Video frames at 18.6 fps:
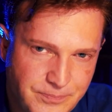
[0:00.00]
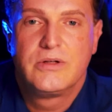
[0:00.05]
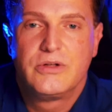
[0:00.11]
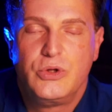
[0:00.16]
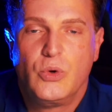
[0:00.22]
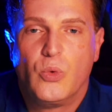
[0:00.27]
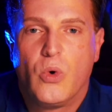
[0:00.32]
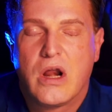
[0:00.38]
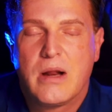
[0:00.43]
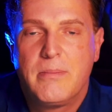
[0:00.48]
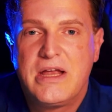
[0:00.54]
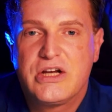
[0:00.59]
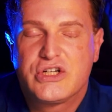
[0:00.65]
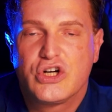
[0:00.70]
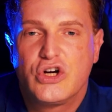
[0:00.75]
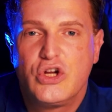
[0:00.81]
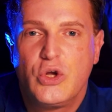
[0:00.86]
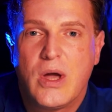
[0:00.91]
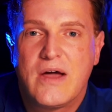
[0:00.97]
You want to make
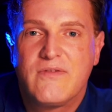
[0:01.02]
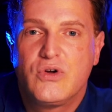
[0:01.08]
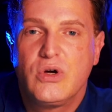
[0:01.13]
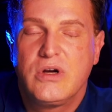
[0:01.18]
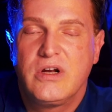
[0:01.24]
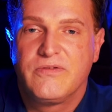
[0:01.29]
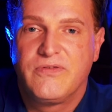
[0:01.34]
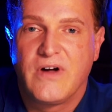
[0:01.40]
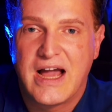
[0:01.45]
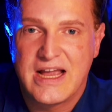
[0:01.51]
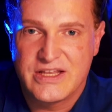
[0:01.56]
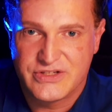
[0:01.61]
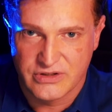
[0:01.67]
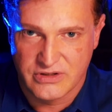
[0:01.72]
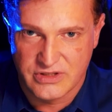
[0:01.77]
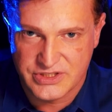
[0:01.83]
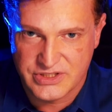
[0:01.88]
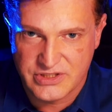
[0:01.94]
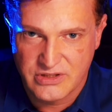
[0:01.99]
sure you have good
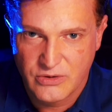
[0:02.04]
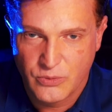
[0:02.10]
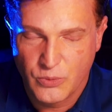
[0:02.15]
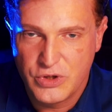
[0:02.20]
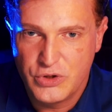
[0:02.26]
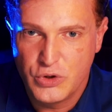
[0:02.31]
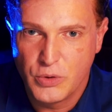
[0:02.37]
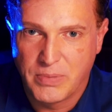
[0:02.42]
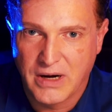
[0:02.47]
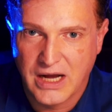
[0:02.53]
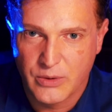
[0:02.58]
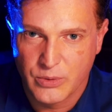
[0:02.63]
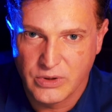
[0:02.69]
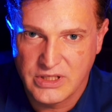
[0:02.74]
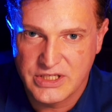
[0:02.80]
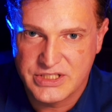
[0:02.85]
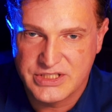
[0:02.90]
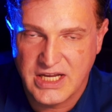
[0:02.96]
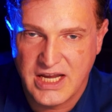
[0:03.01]
advisors when you buy
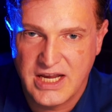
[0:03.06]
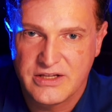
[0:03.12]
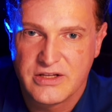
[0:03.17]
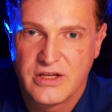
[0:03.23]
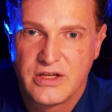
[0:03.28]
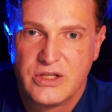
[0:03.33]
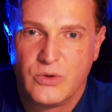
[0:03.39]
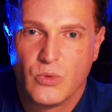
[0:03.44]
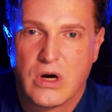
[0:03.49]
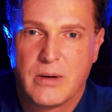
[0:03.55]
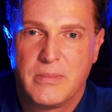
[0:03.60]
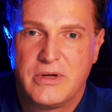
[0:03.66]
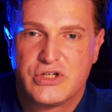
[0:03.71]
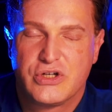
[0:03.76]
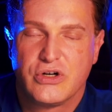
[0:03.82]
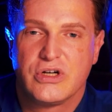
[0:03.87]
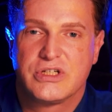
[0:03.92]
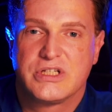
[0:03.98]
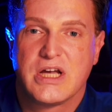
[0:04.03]
real estate. You want to be
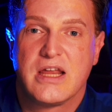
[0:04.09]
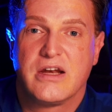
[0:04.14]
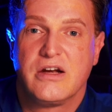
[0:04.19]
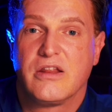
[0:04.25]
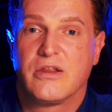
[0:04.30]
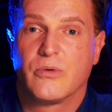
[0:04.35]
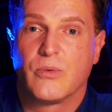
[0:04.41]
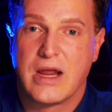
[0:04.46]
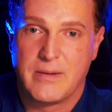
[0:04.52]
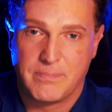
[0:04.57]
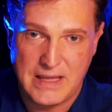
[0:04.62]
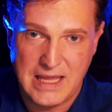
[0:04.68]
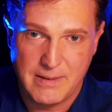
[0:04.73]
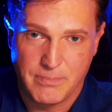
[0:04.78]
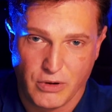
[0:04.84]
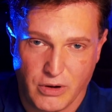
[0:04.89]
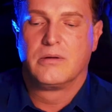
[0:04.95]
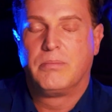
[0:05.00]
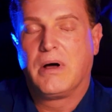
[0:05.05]
sure you're tied into the right
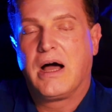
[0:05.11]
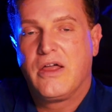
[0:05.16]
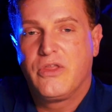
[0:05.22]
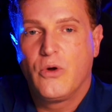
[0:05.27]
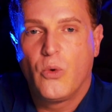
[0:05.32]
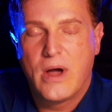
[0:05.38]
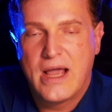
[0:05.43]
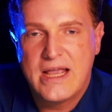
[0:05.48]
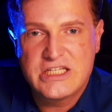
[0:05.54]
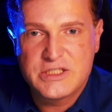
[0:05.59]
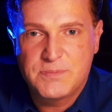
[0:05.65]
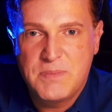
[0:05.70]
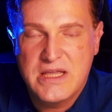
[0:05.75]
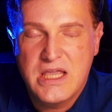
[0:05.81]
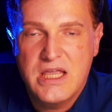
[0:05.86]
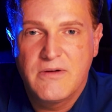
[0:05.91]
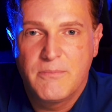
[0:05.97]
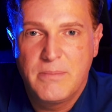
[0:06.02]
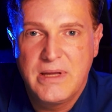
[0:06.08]
people. By the way,
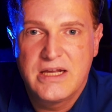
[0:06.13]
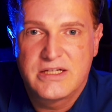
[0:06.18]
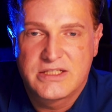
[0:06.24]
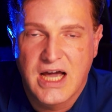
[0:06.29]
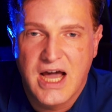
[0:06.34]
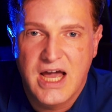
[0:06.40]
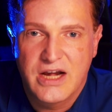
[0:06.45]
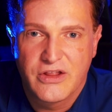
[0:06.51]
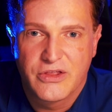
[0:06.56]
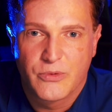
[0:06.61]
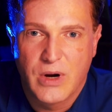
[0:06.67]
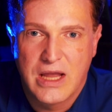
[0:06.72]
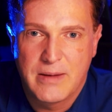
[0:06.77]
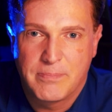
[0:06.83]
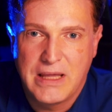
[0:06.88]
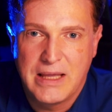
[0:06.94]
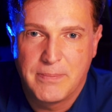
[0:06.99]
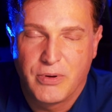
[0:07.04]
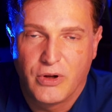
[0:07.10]
speaking of being tied to the
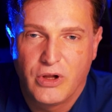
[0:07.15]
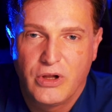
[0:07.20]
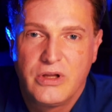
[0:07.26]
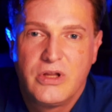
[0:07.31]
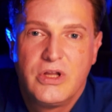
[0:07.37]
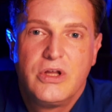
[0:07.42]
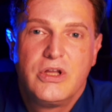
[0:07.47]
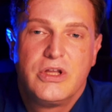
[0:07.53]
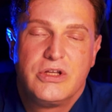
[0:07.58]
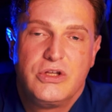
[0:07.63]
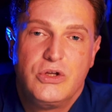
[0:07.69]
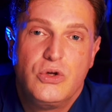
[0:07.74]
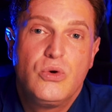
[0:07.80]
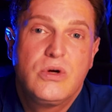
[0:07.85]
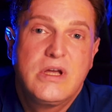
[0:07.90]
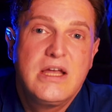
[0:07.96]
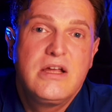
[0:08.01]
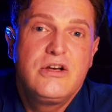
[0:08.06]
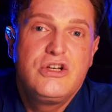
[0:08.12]
right people, you
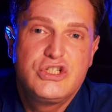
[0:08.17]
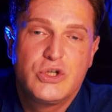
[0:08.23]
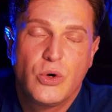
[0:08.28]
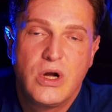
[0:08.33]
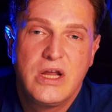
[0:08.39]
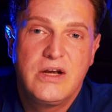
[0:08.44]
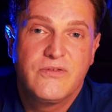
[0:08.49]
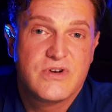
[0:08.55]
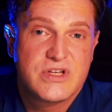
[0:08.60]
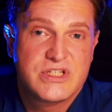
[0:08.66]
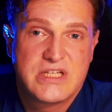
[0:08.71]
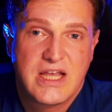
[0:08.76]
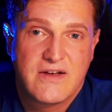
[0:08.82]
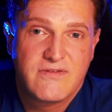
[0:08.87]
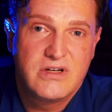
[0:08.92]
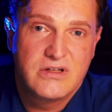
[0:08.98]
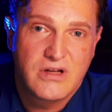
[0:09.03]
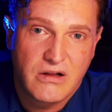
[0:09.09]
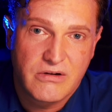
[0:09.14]
can join for
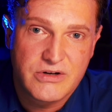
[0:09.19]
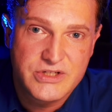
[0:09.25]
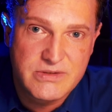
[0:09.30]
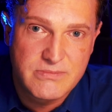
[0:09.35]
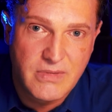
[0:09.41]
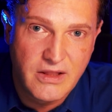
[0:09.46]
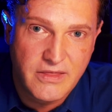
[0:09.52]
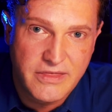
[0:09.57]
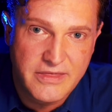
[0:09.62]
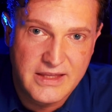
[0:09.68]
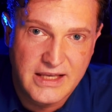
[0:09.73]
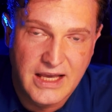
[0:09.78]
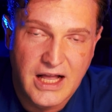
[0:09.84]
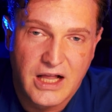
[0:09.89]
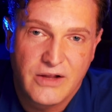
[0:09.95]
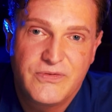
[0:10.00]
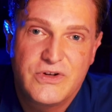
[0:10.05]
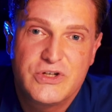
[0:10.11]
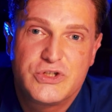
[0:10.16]
$7 a month the
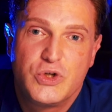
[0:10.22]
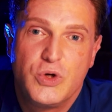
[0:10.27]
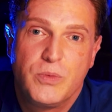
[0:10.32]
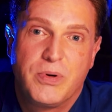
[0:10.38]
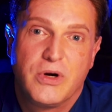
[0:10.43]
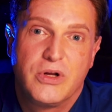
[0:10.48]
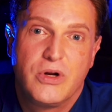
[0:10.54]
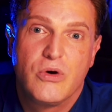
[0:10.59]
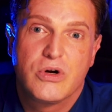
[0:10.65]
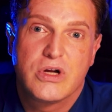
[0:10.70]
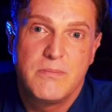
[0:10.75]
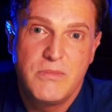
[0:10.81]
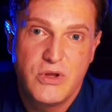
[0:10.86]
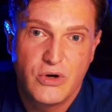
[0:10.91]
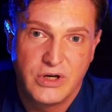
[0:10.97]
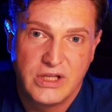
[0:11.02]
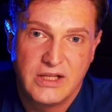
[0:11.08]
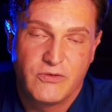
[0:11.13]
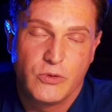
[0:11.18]
Alpha 2.0
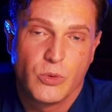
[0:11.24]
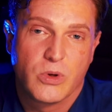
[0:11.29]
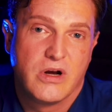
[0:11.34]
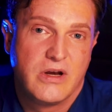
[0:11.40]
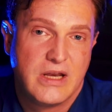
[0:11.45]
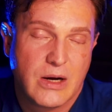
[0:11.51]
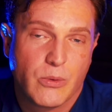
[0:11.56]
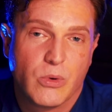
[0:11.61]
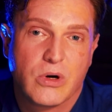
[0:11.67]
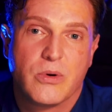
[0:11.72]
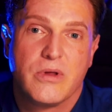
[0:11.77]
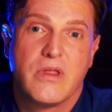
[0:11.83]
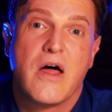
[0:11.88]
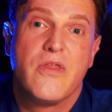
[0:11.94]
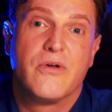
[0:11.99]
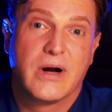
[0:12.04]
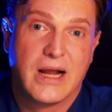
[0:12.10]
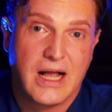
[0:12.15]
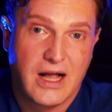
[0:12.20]
community if you want to network with
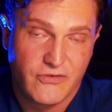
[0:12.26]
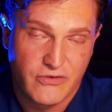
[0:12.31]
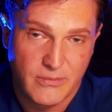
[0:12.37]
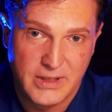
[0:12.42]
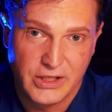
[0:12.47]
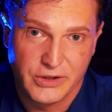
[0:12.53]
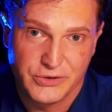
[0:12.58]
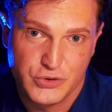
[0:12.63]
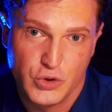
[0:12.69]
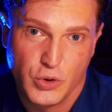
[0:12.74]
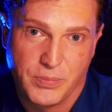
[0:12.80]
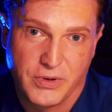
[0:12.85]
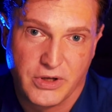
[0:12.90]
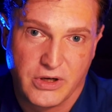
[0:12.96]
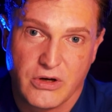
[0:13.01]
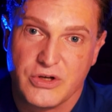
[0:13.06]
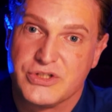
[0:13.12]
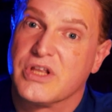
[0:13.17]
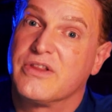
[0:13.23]
other Alpha Male
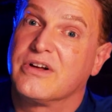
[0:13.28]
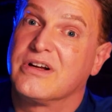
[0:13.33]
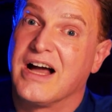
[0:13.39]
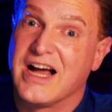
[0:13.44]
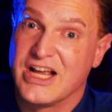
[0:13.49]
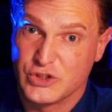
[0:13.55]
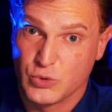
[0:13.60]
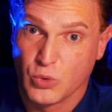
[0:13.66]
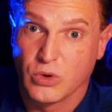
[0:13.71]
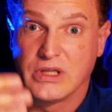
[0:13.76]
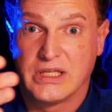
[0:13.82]
2.0s, other guys who are